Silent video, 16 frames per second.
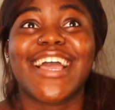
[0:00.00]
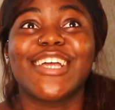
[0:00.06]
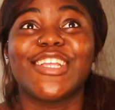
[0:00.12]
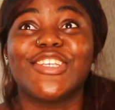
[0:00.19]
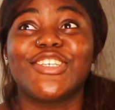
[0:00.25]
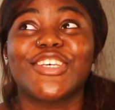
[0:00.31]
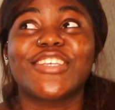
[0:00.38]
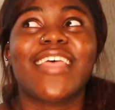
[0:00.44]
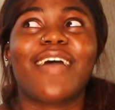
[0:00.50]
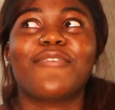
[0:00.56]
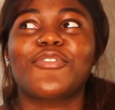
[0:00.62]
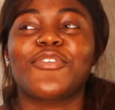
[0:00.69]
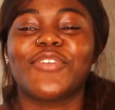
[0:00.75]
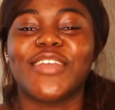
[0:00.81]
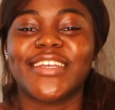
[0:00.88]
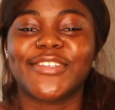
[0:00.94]
I just have
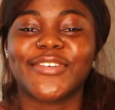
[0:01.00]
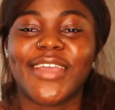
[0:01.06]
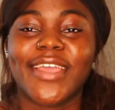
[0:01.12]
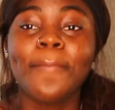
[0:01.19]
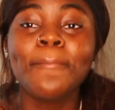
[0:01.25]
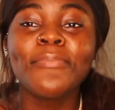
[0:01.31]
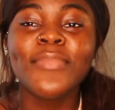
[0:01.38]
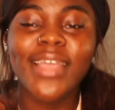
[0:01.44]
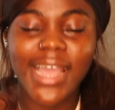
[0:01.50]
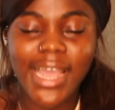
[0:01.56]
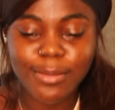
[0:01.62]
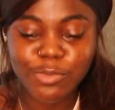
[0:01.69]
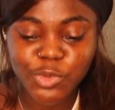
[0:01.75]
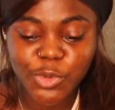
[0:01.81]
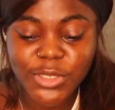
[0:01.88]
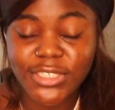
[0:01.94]
to reiterate,
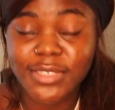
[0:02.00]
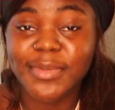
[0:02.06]
I'm talking to